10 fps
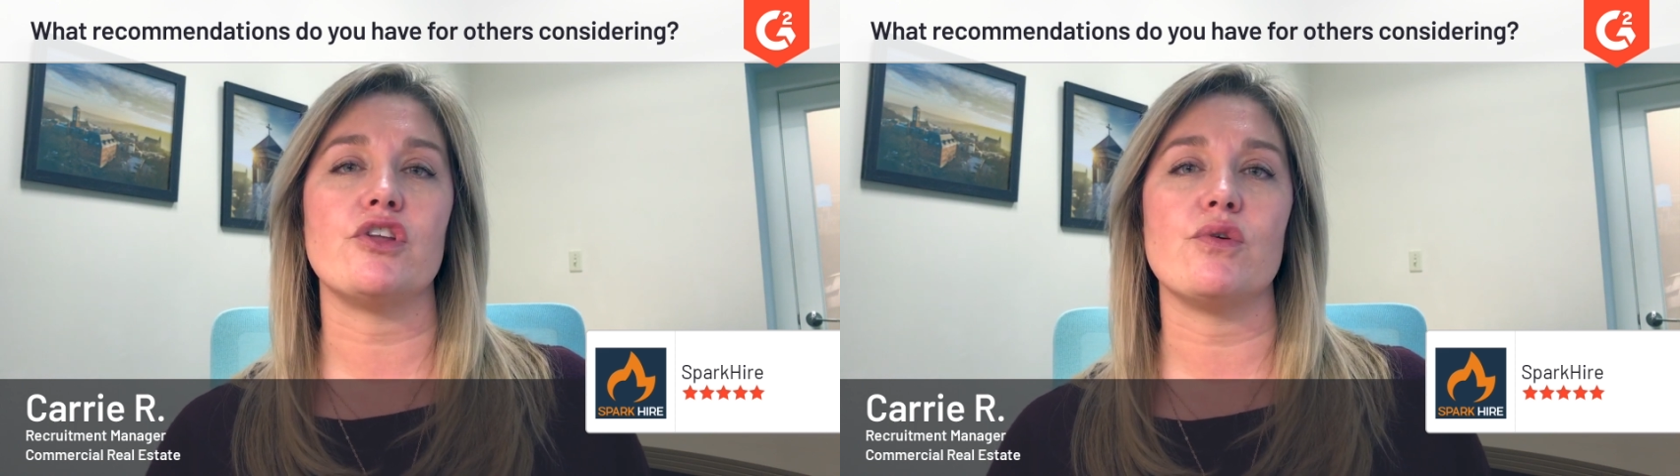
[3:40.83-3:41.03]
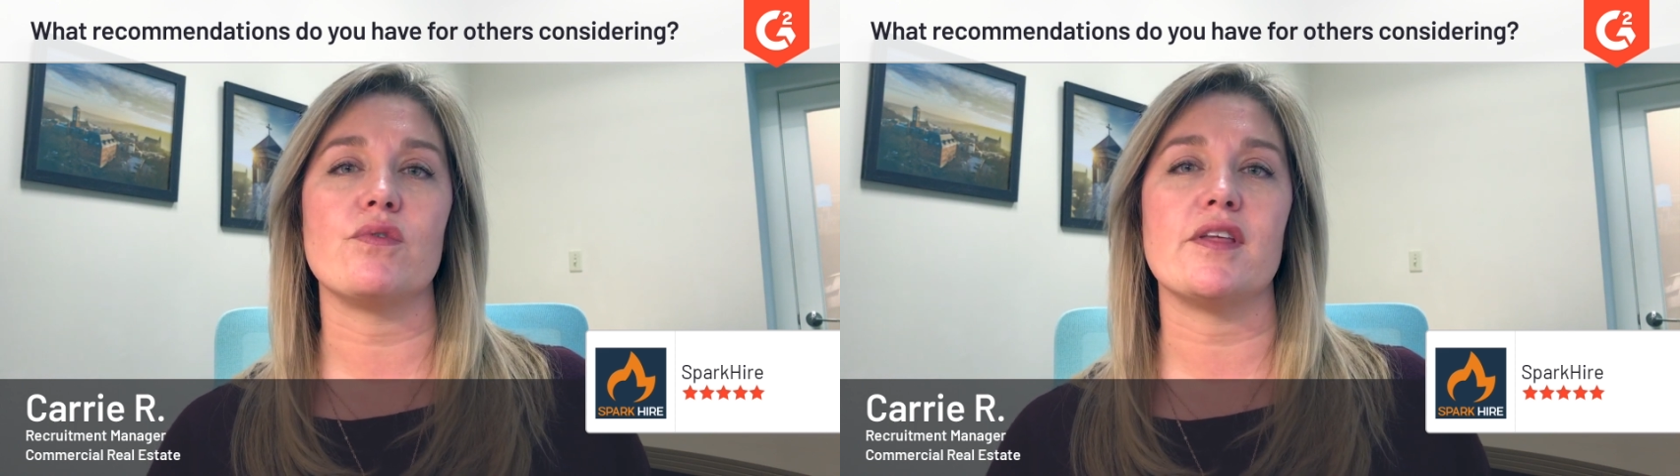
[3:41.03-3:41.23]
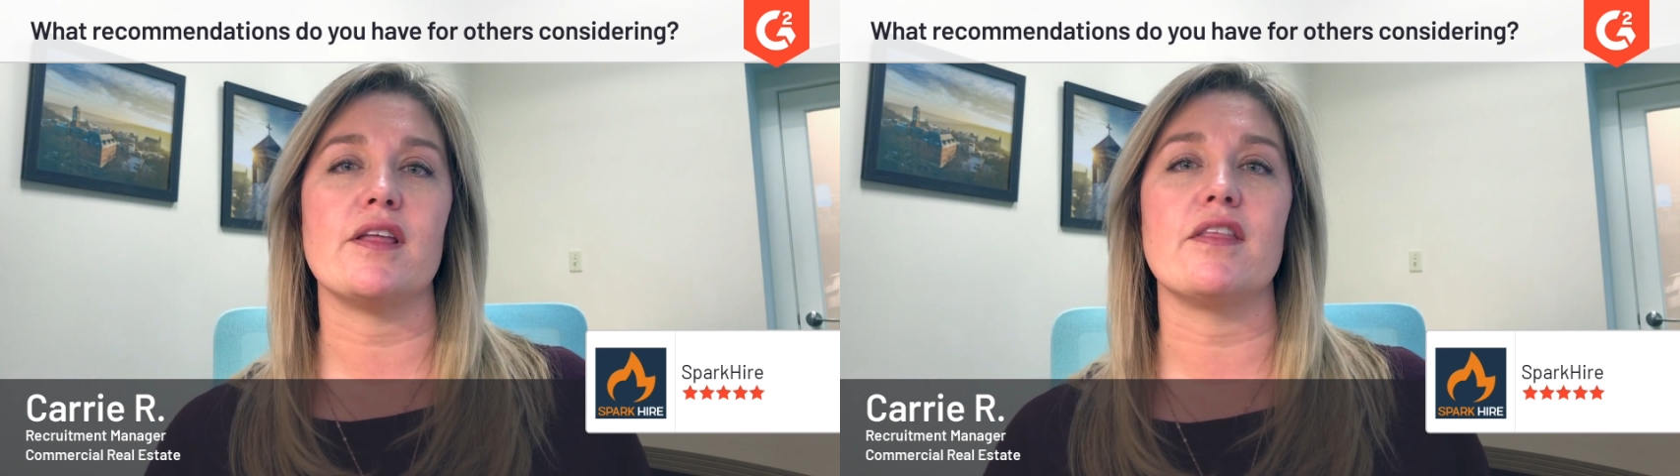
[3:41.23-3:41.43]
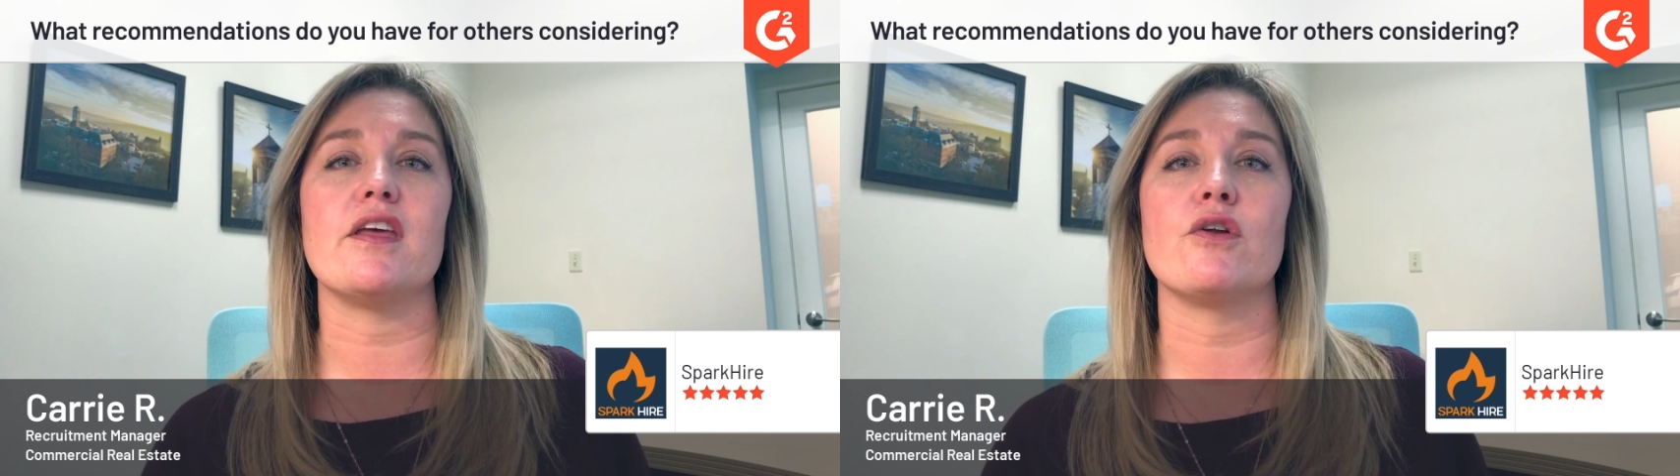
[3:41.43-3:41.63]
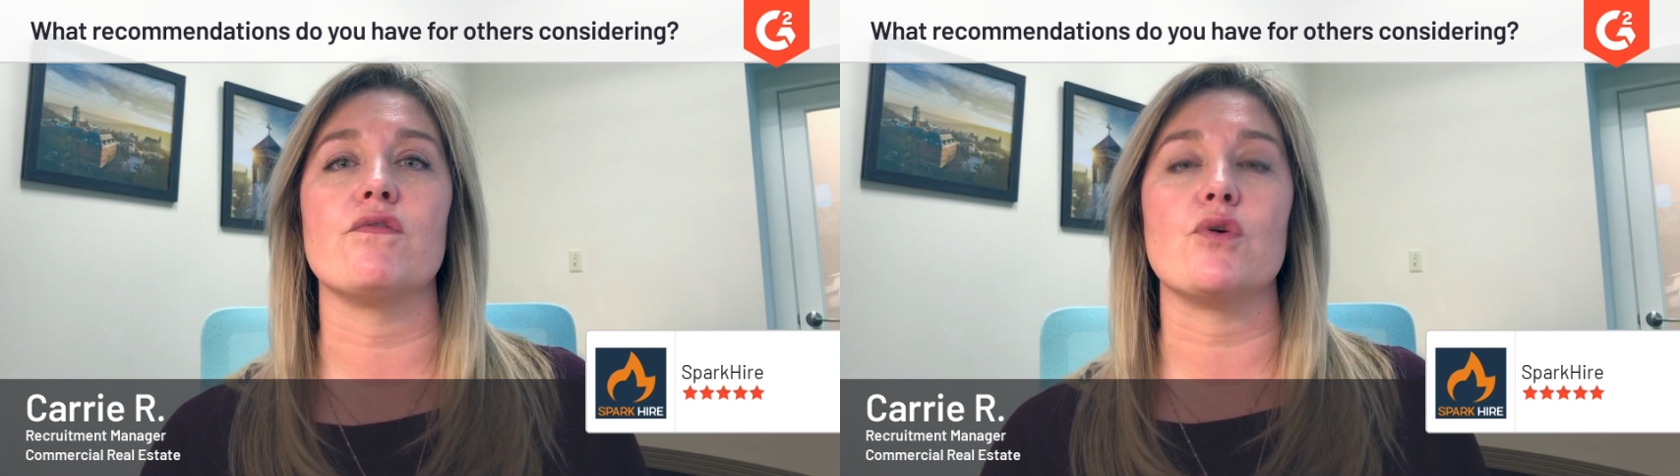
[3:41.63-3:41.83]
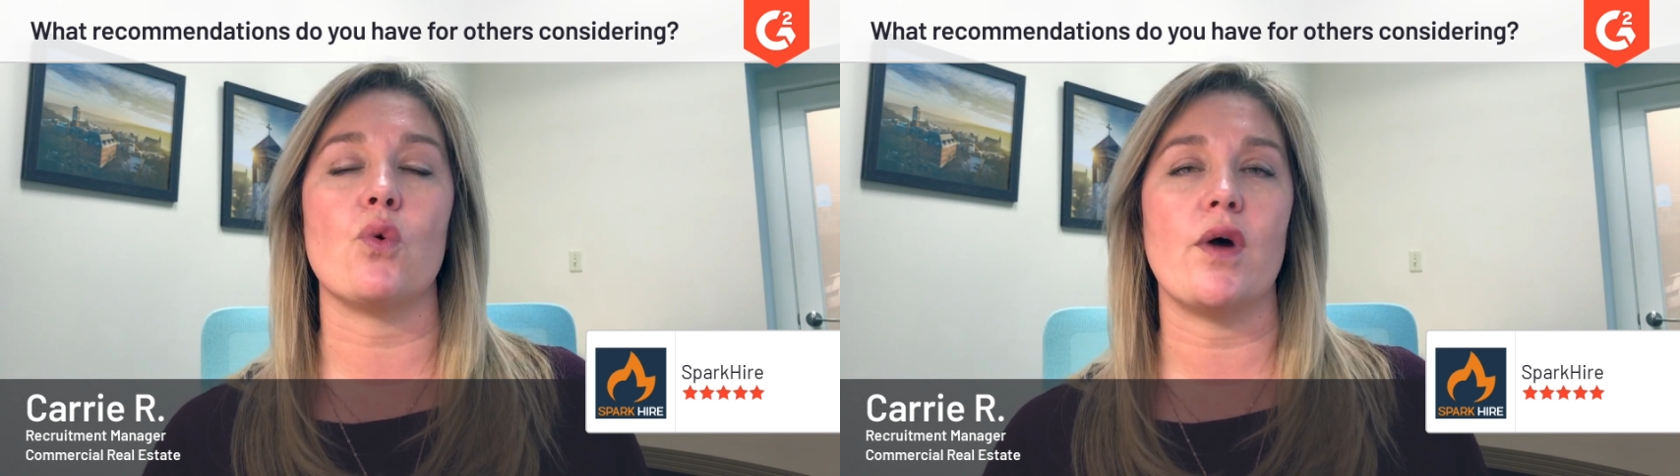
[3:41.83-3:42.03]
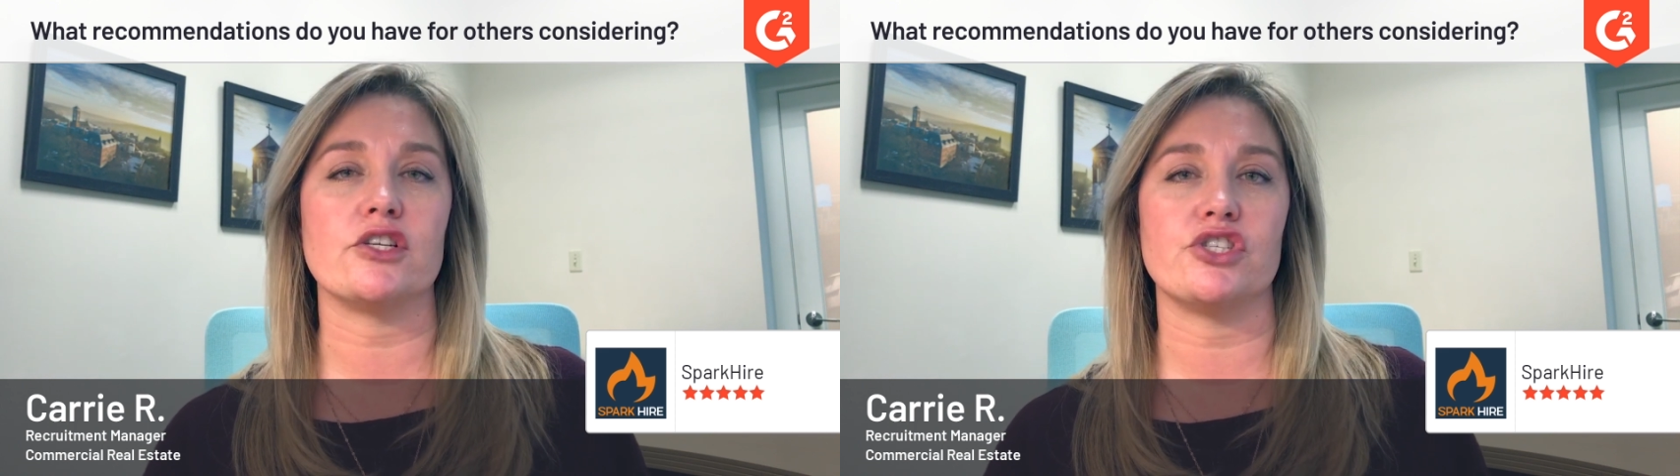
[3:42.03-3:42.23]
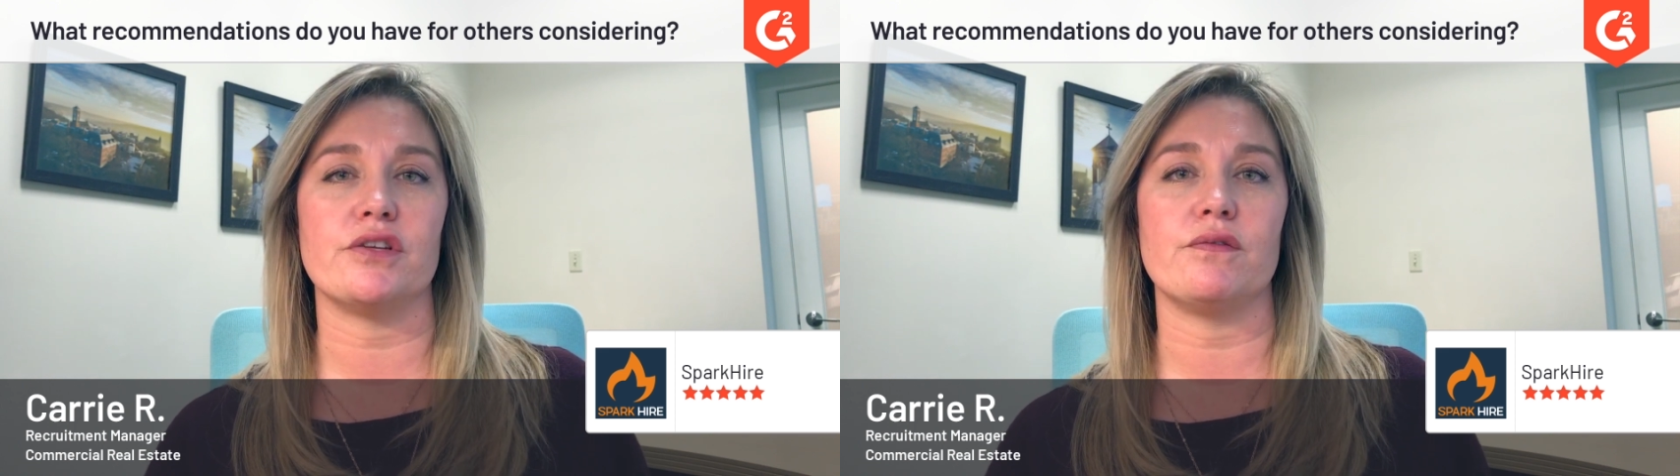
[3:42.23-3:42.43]
using the interview
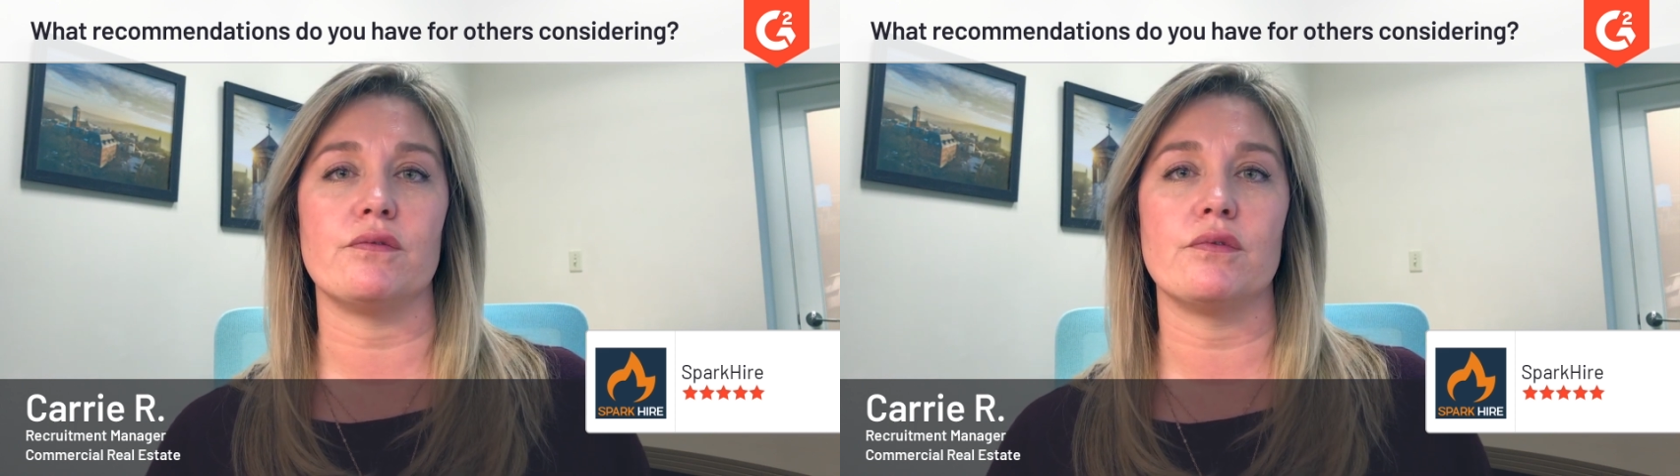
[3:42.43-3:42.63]
question